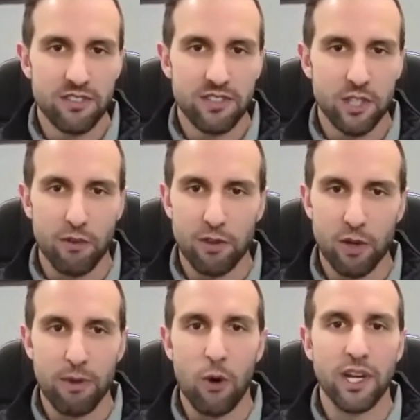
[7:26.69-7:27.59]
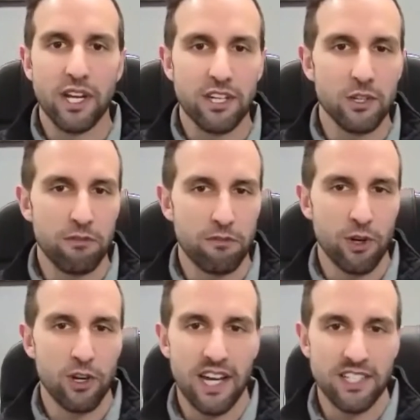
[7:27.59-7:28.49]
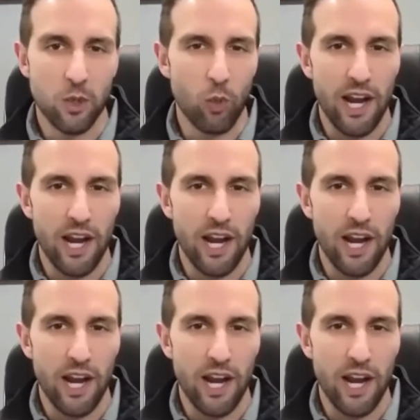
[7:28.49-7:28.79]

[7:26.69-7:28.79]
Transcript: So if they're mowing and doing fertilizing,